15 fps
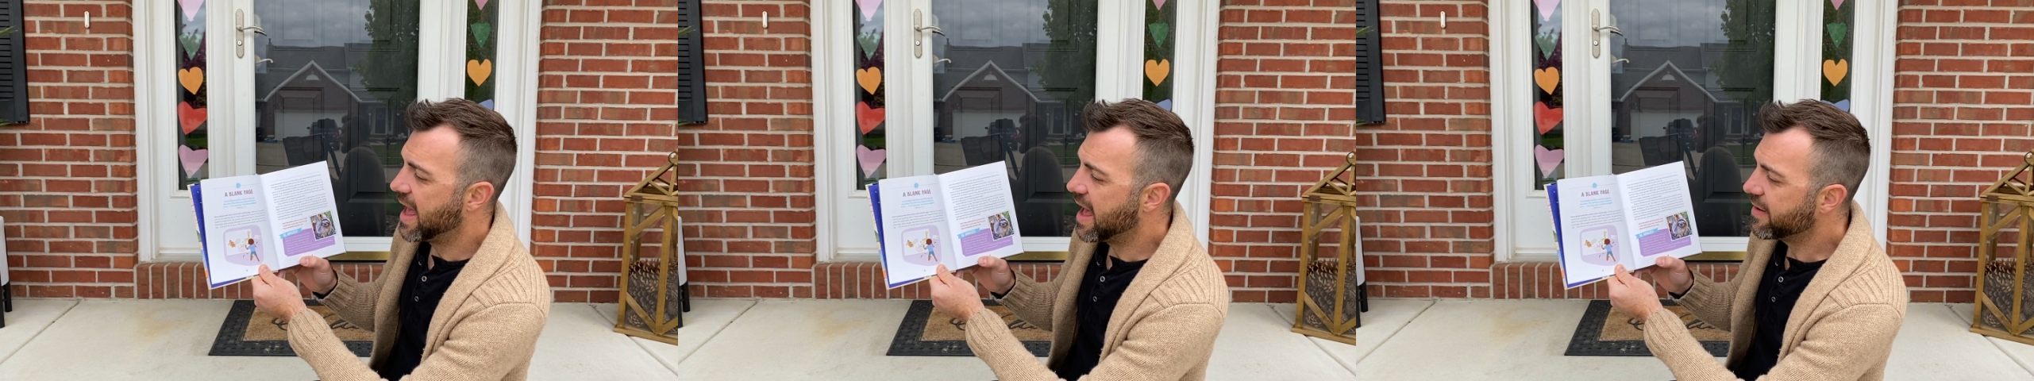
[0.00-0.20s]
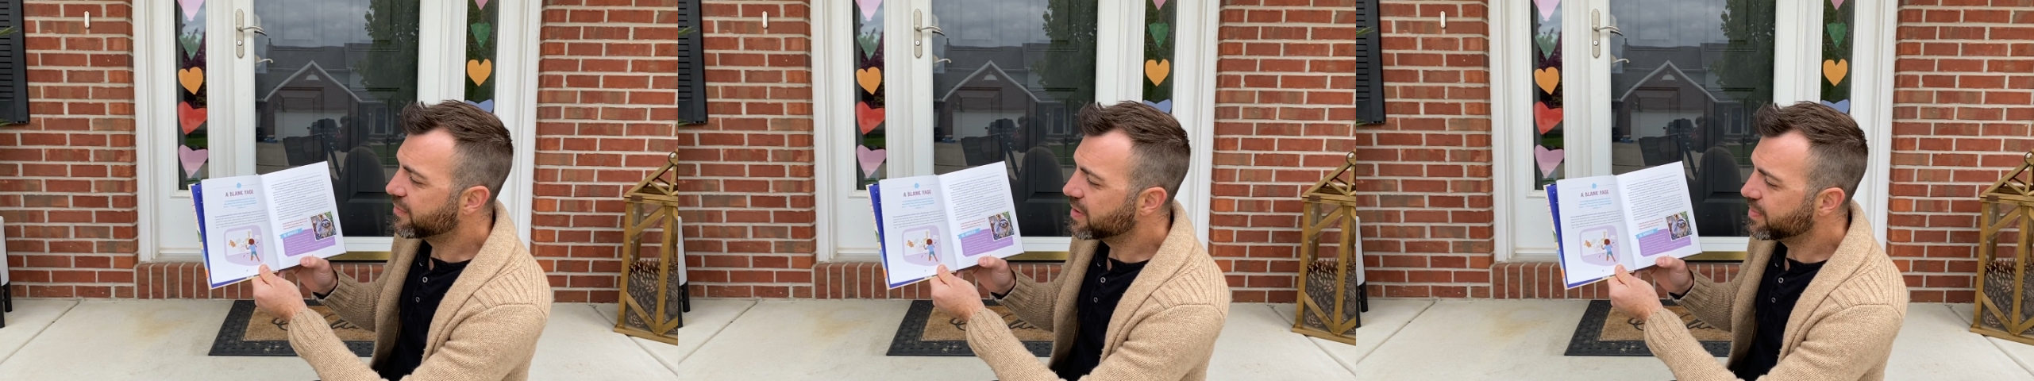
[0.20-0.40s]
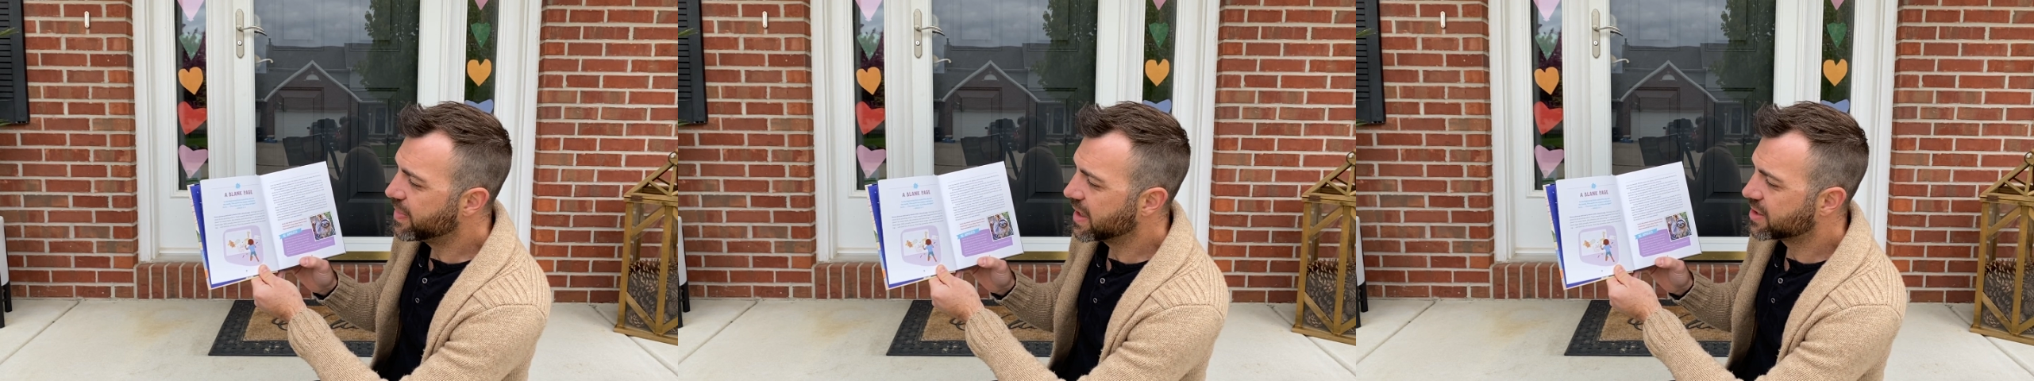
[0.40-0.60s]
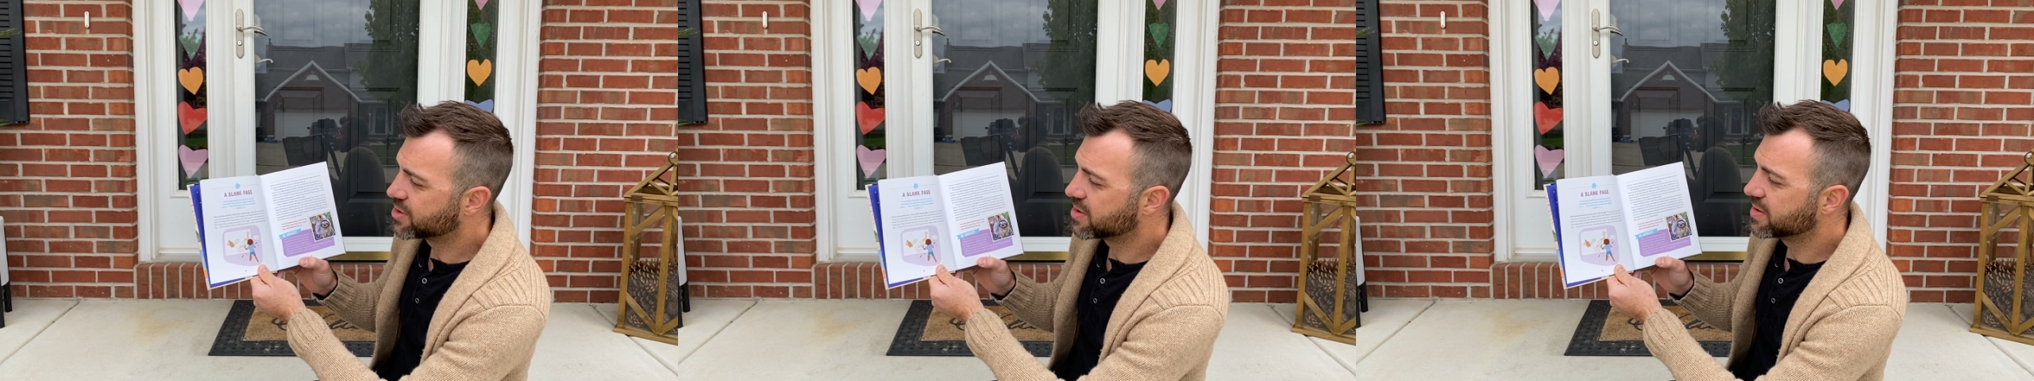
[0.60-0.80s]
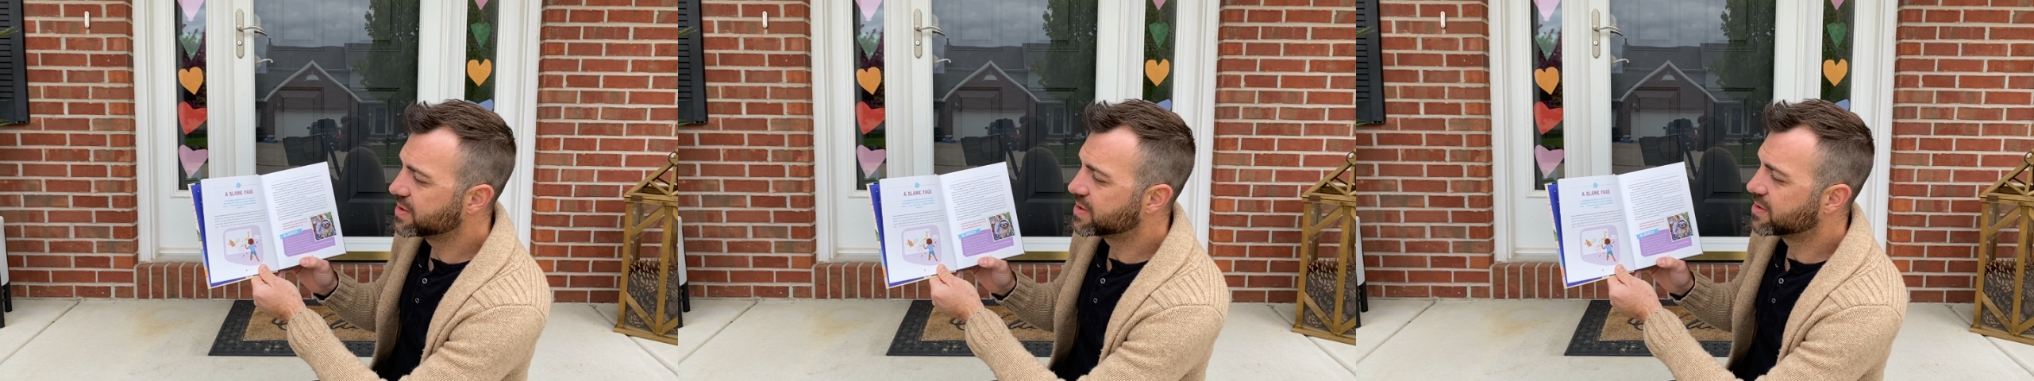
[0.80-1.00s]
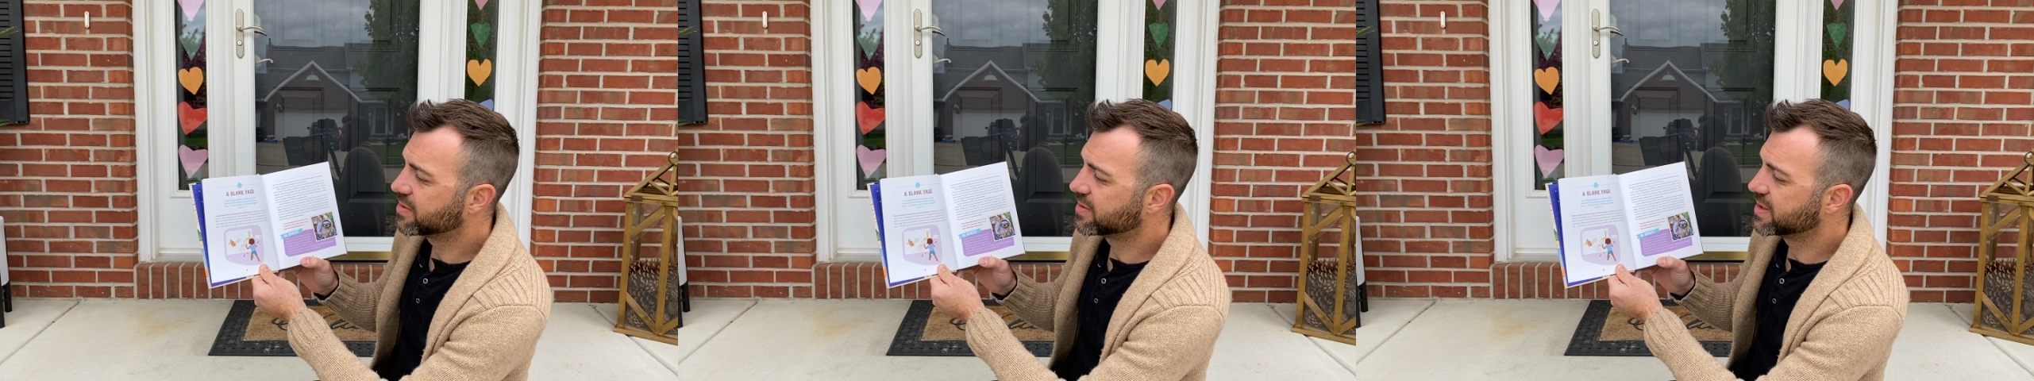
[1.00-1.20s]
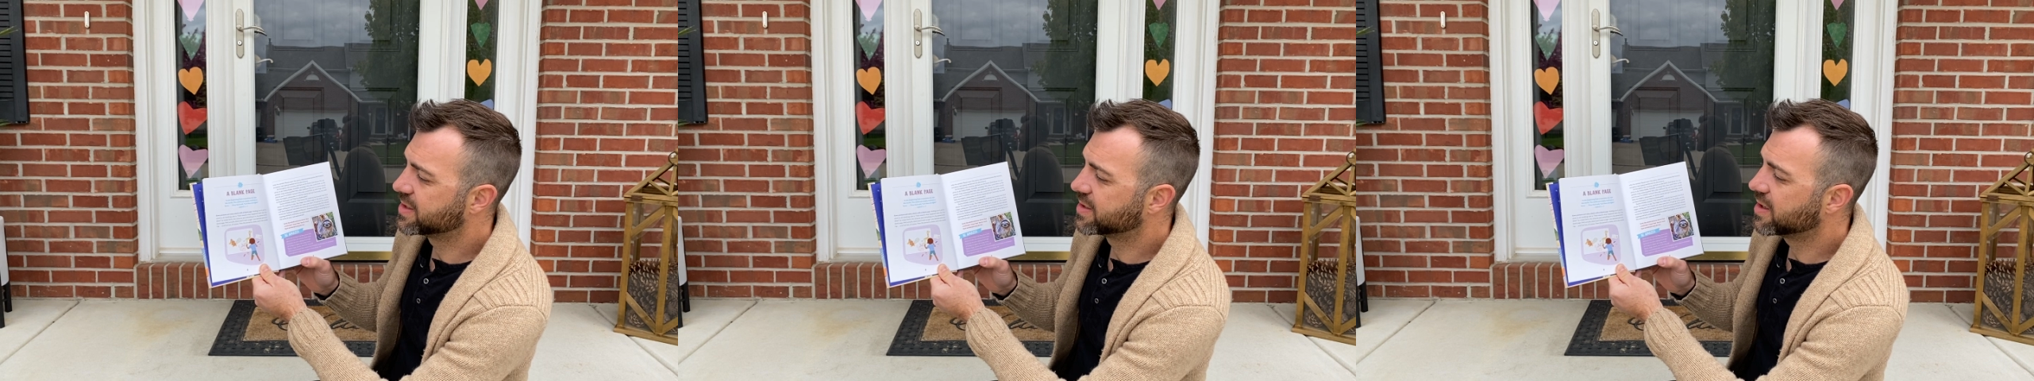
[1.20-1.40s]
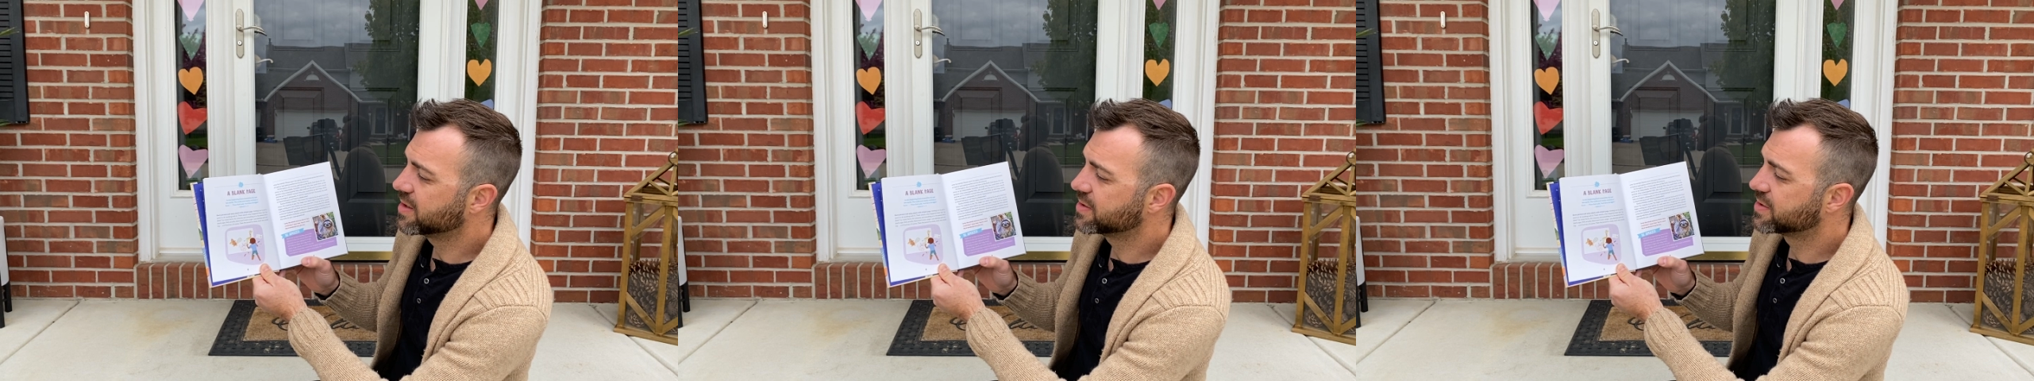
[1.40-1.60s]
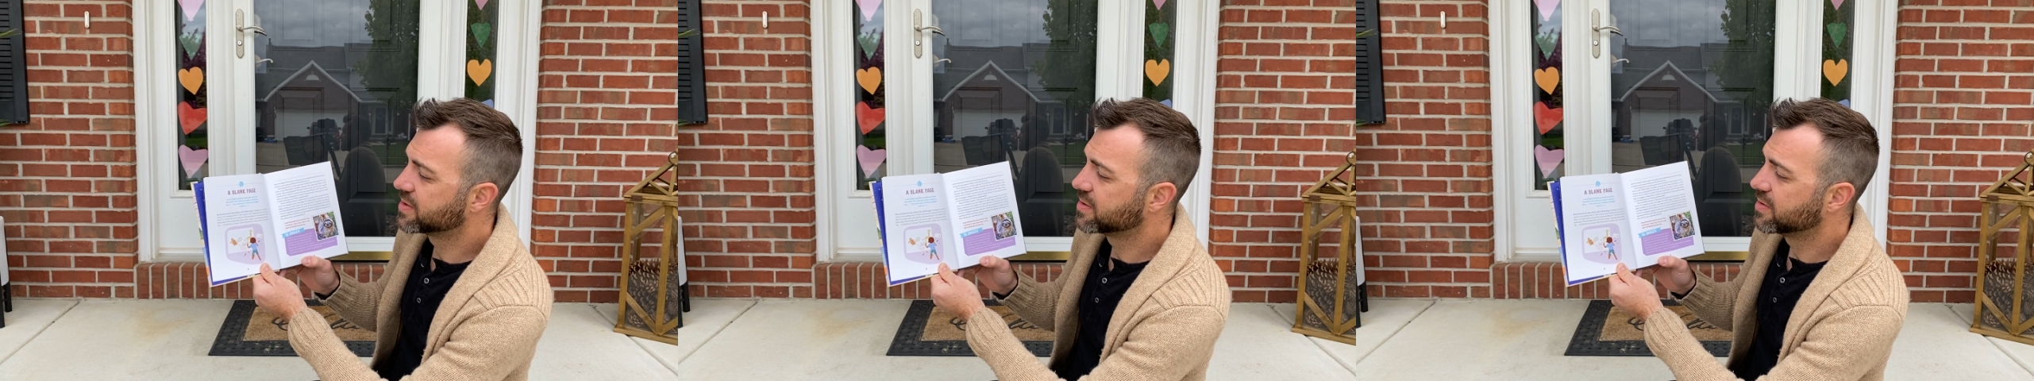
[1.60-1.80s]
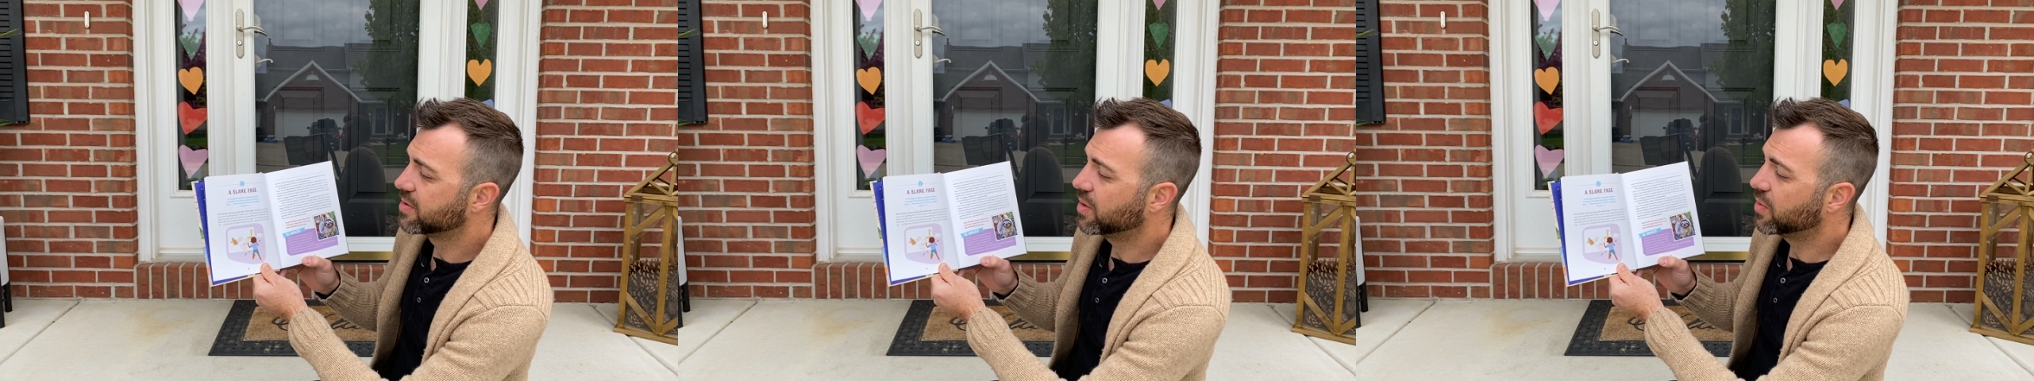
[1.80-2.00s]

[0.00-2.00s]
Every picture and story starts